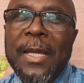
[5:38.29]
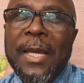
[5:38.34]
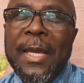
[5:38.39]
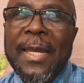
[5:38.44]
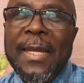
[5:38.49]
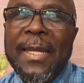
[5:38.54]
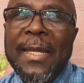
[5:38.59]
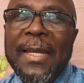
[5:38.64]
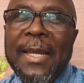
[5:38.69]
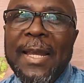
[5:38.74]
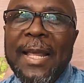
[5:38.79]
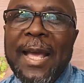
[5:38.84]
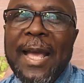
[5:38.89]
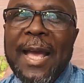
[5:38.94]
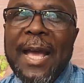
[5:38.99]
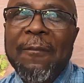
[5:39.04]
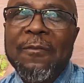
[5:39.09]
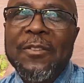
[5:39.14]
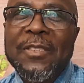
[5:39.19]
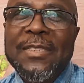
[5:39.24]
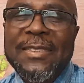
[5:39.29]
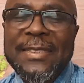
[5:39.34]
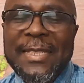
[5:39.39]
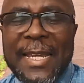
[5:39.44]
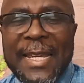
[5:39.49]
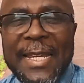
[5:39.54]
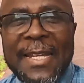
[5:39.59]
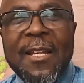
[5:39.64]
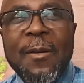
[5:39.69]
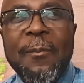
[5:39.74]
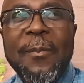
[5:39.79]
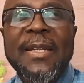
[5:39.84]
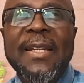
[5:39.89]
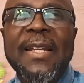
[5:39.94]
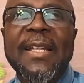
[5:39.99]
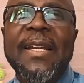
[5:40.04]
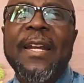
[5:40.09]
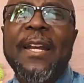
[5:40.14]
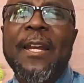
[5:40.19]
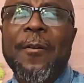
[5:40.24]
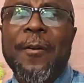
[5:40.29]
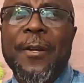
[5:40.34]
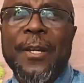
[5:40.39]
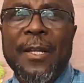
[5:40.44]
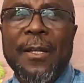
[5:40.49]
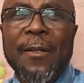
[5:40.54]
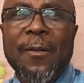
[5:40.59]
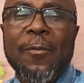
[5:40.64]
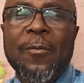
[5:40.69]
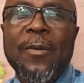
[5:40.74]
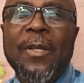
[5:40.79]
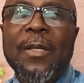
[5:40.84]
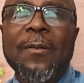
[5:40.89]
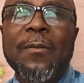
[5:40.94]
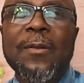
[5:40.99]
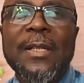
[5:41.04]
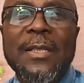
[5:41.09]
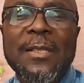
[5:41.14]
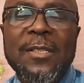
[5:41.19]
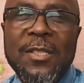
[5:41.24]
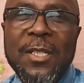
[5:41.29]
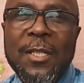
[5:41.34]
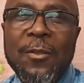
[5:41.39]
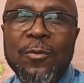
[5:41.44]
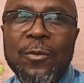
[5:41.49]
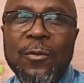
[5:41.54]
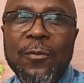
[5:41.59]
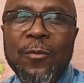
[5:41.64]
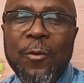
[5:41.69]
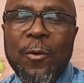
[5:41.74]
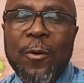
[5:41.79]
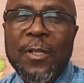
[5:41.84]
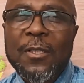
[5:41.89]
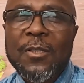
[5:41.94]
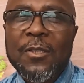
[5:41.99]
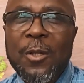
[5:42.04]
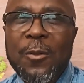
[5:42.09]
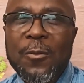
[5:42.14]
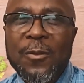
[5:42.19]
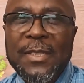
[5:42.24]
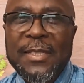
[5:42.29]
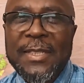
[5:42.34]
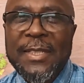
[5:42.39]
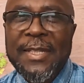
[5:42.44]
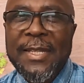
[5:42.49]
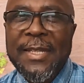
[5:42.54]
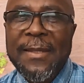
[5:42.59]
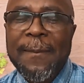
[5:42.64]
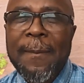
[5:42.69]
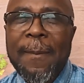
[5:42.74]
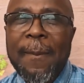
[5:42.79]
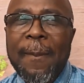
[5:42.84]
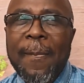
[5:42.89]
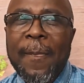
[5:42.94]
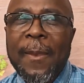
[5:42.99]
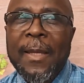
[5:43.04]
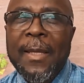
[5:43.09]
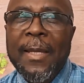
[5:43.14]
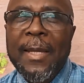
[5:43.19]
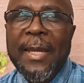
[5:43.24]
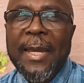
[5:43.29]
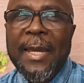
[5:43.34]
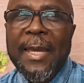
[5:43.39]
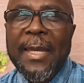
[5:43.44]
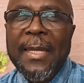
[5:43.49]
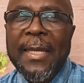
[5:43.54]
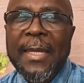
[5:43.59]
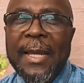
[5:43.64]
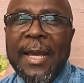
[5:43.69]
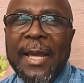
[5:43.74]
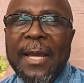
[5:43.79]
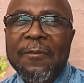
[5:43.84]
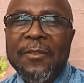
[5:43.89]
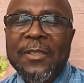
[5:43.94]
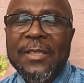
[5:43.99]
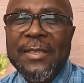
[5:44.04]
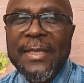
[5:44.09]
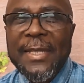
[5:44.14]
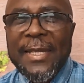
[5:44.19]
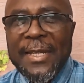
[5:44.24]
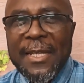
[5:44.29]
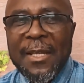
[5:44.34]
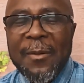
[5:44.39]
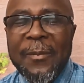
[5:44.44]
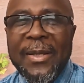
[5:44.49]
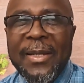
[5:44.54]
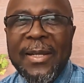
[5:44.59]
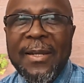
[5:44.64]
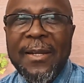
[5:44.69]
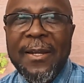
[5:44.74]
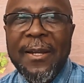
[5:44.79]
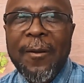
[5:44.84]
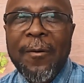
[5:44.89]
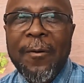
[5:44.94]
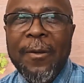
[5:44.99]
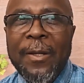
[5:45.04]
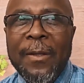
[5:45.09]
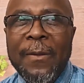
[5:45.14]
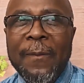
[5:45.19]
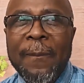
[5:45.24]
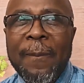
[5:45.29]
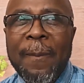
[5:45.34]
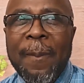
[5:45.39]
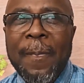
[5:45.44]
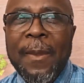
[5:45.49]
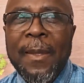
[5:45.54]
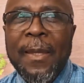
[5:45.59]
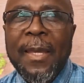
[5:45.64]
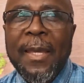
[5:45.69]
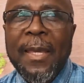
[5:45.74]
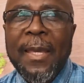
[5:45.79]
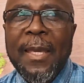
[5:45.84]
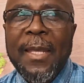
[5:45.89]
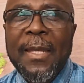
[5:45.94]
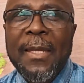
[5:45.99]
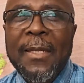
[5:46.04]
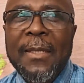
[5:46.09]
and I've seen them in that area. We're in Central Florida, Zone 10, and I've seen them in that area, and